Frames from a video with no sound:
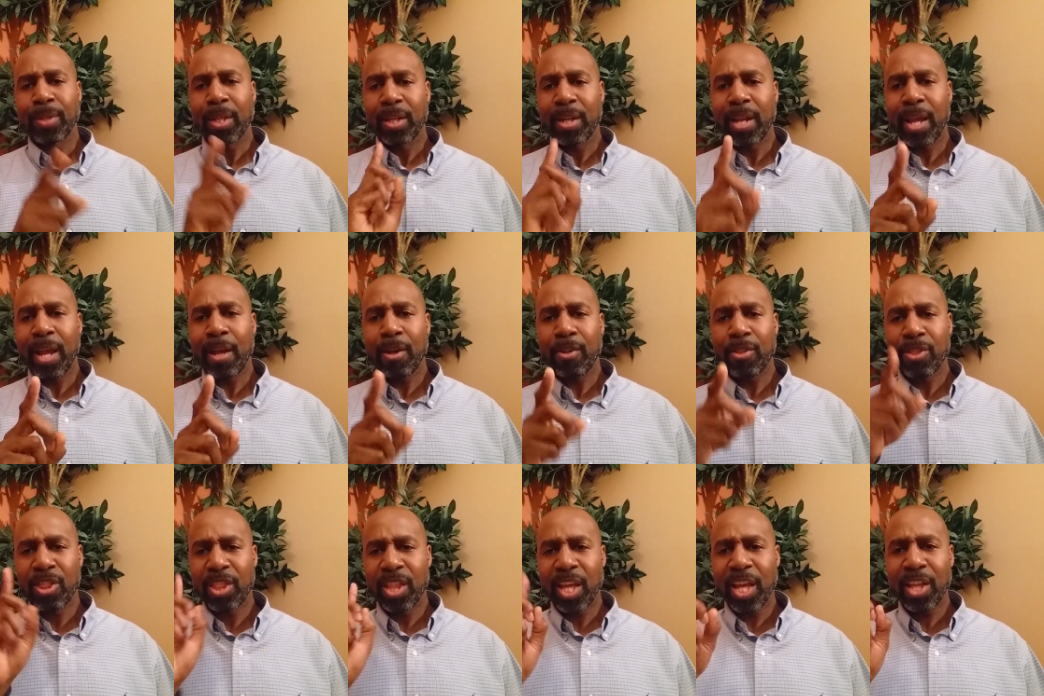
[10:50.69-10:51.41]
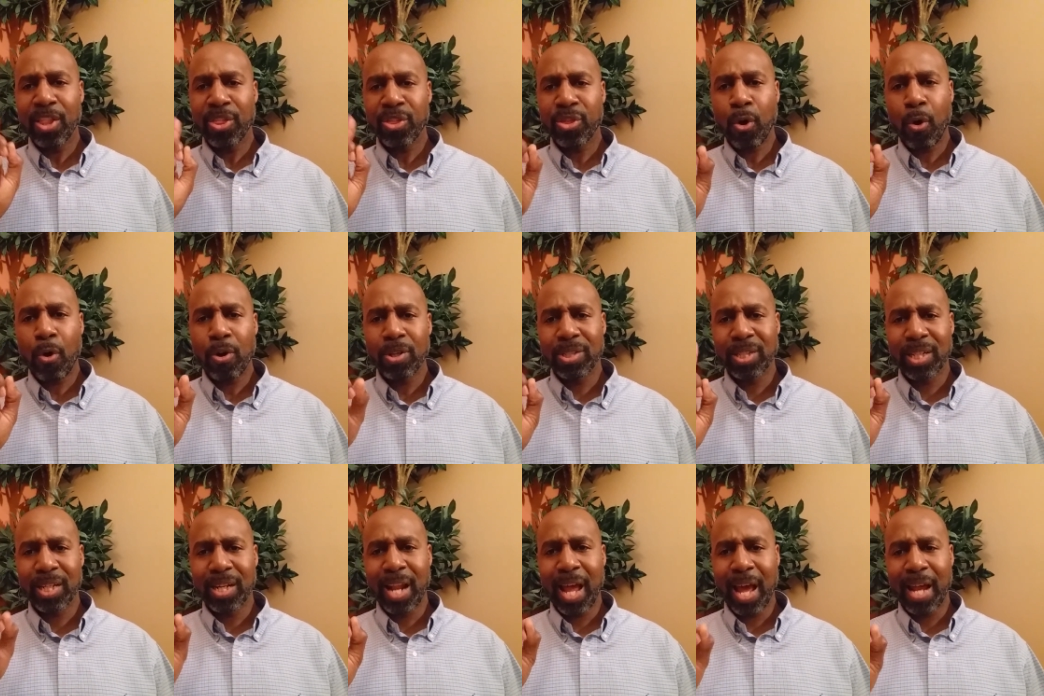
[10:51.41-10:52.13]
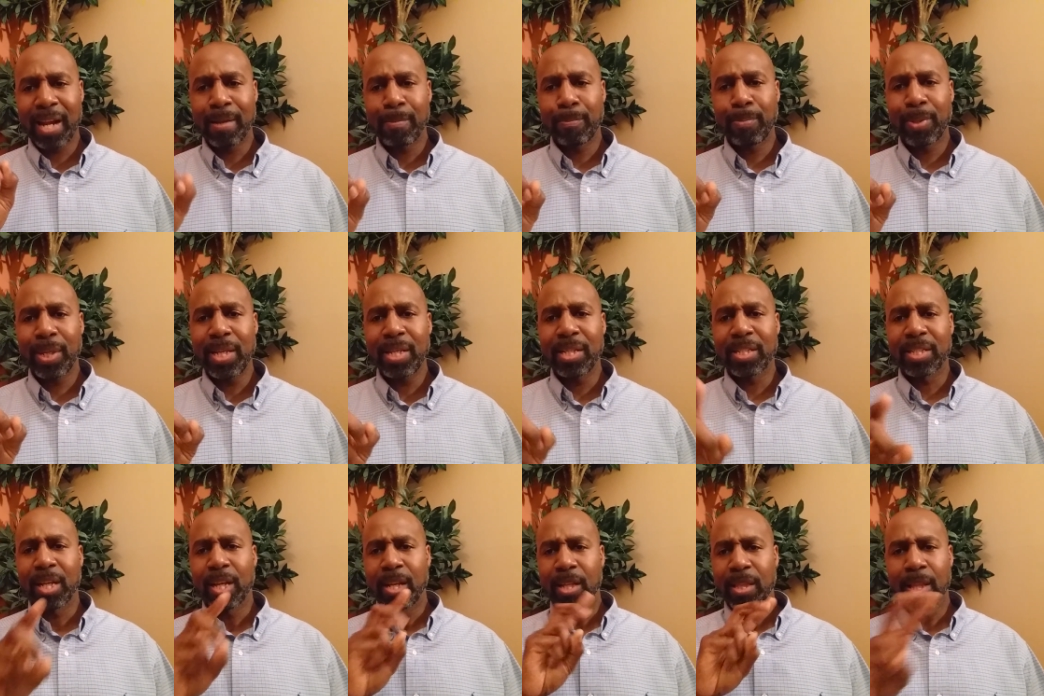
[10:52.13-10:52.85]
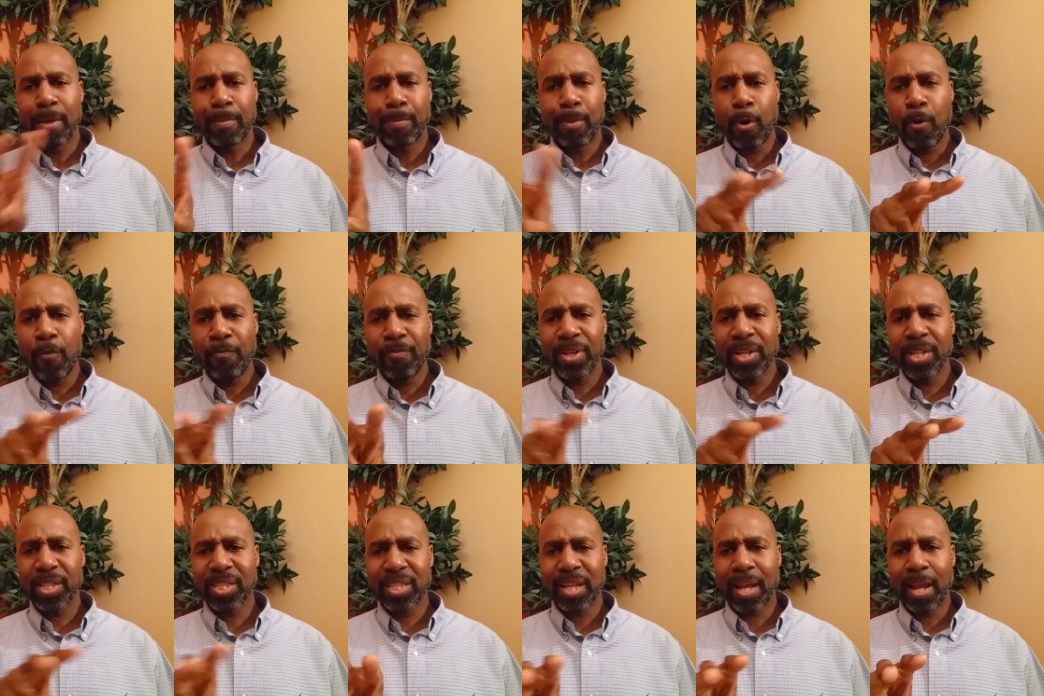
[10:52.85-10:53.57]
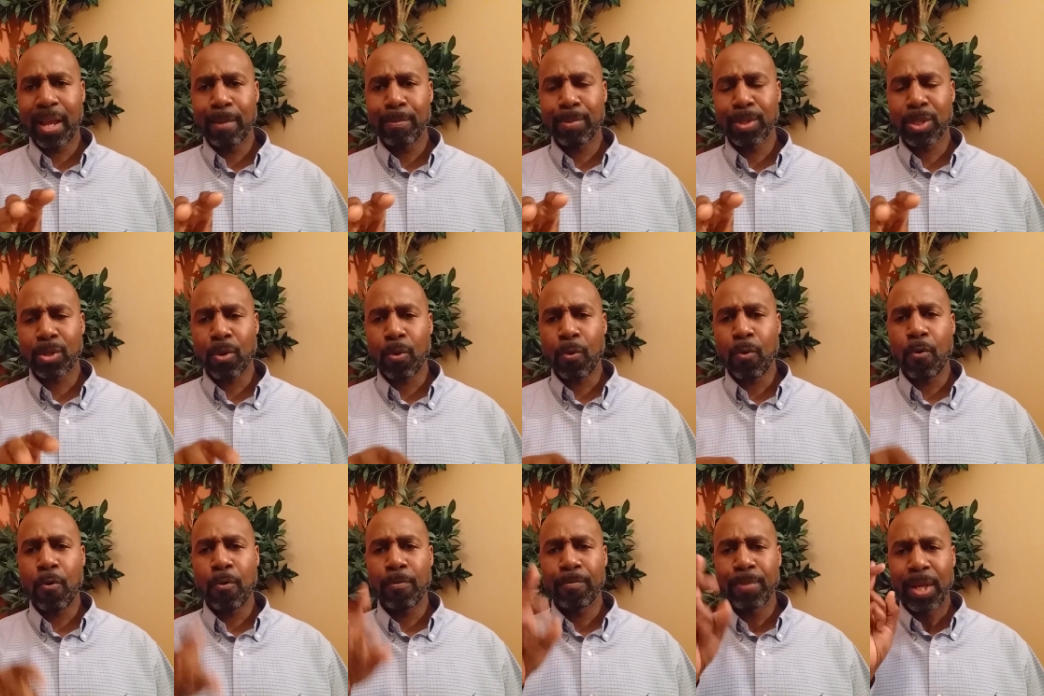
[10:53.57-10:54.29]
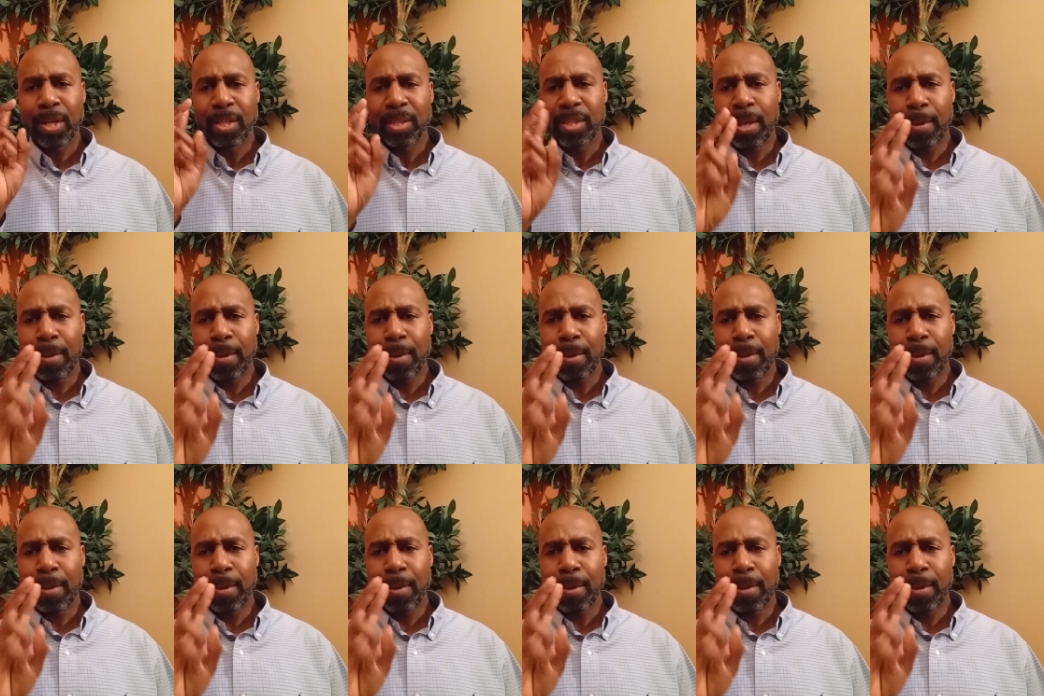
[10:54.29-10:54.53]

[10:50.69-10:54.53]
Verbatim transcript: Now, their thoughts are not at peace. They're both in the same storm.